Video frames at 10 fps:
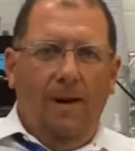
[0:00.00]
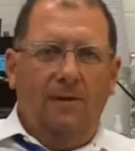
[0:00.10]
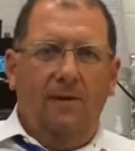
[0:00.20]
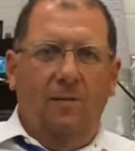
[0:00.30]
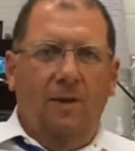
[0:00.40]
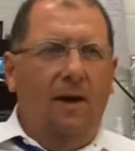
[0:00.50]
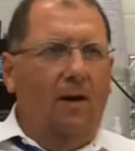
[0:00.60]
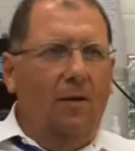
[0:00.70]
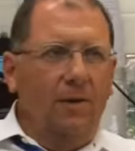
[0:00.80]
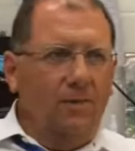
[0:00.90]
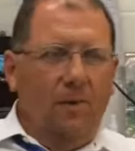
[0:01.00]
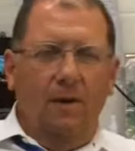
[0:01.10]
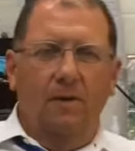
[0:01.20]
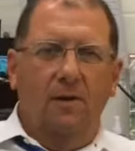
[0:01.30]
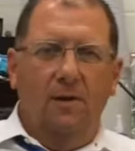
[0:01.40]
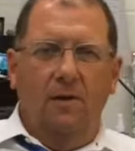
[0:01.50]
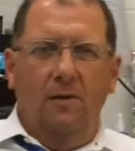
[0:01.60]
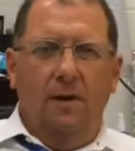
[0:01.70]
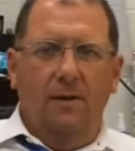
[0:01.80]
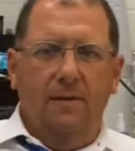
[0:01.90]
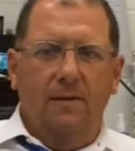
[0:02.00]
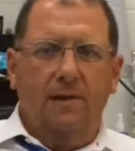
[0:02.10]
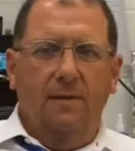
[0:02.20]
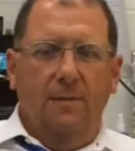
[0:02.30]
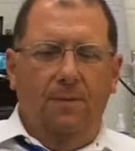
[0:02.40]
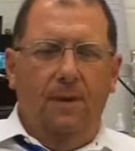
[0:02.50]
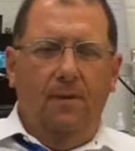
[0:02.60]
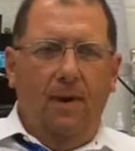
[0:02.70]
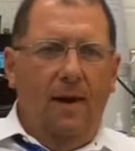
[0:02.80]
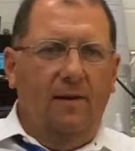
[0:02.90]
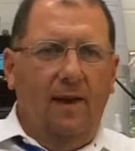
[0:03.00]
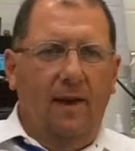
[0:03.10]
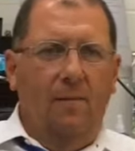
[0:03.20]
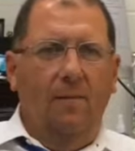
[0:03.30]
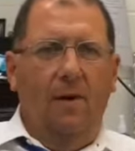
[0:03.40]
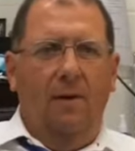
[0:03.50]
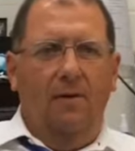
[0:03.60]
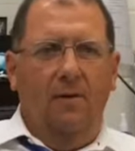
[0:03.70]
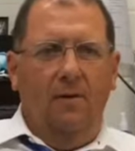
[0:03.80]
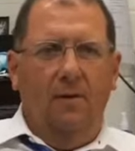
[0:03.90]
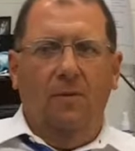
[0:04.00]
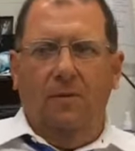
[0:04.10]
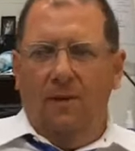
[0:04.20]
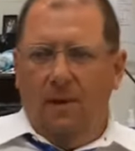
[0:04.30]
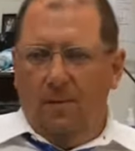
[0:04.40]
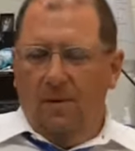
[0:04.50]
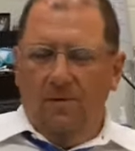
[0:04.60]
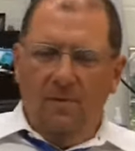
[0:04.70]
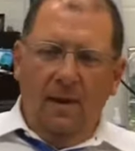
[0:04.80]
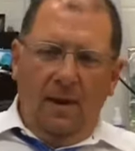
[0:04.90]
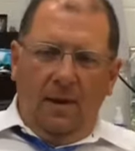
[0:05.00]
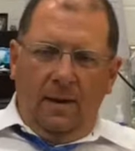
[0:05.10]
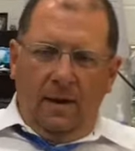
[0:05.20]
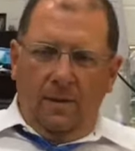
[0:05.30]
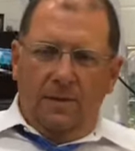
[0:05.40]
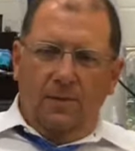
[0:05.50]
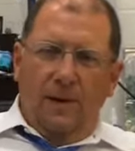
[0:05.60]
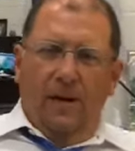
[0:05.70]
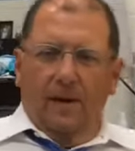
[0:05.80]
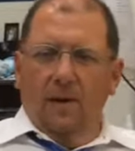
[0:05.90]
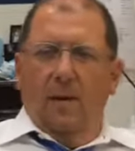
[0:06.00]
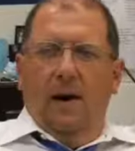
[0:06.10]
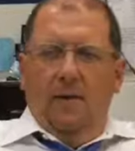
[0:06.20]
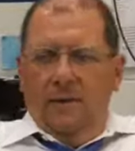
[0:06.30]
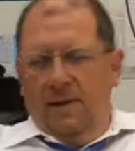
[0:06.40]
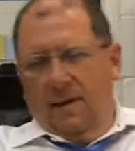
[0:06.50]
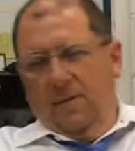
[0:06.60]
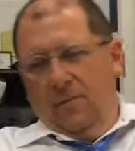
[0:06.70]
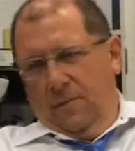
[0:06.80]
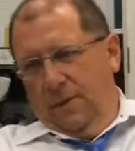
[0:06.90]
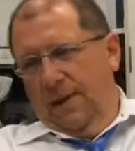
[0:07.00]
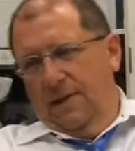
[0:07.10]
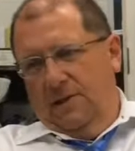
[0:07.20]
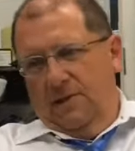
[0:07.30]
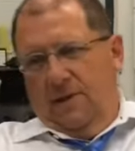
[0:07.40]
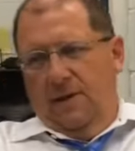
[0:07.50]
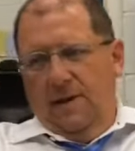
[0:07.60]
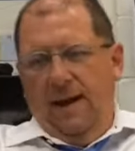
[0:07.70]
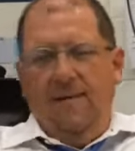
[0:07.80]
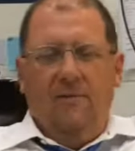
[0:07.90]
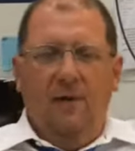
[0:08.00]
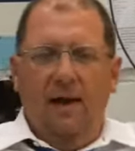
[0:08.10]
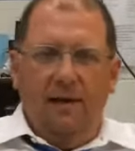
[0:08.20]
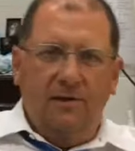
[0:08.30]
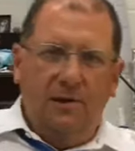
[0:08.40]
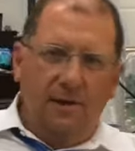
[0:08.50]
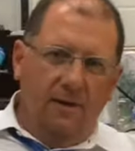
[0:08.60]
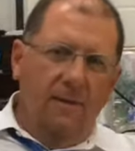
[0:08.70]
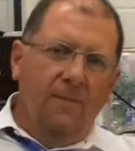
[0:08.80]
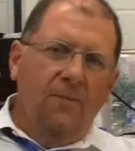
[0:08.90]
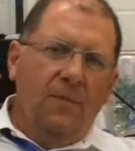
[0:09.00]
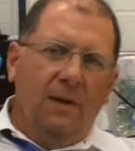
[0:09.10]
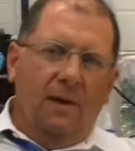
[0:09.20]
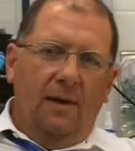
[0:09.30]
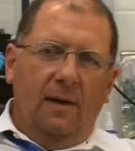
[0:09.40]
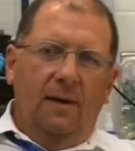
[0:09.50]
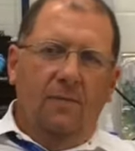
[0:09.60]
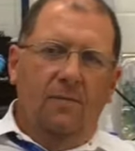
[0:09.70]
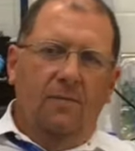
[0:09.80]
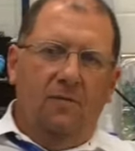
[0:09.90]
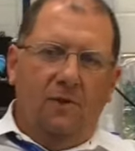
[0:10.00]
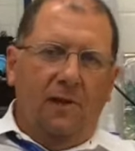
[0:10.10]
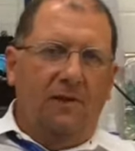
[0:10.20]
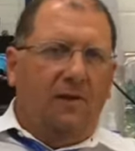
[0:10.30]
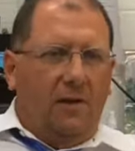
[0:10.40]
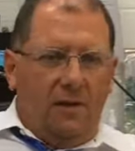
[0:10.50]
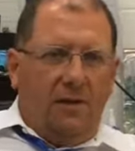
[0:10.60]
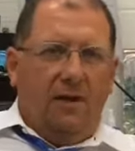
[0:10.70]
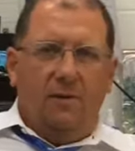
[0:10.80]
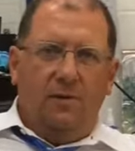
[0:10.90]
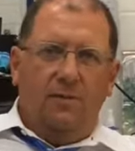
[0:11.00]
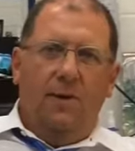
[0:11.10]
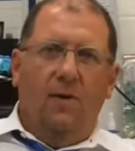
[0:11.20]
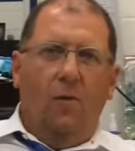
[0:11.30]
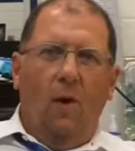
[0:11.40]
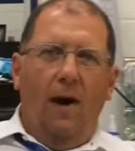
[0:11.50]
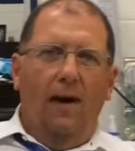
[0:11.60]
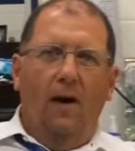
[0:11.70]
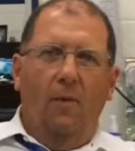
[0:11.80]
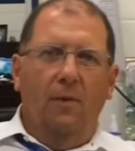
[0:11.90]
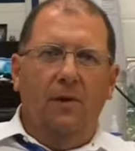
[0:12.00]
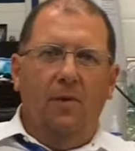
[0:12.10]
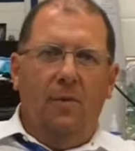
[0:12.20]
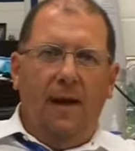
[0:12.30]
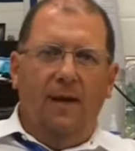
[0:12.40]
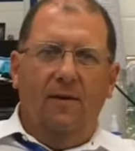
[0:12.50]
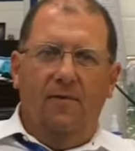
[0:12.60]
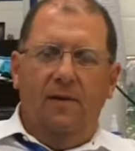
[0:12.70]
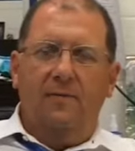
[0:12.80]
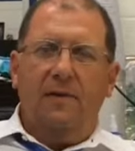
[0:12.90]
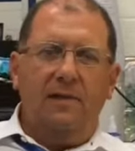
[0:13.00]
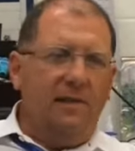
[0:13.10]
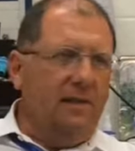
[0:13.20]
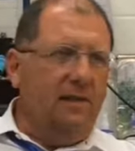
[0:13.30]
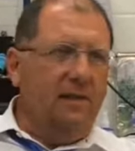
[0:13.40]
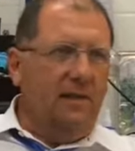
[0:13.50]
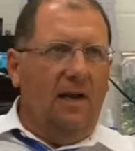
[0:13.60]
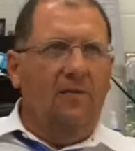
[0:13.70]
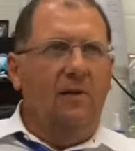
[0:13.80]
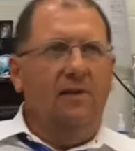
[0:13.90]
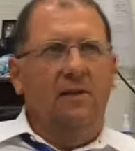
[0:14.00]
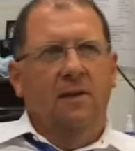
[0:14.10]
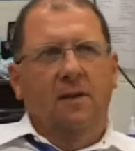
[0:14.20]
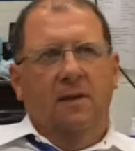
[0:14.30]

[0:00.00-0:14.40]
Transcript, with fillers: It's something I always wanted to do. Uh, this seemed to be the right time uh, to do it with the number of helmets we had to go out and, and replace uh, after last year. Uh, traditionally, Jesuits men in a white helmet, you know, back in the 50s, 60s, 70s,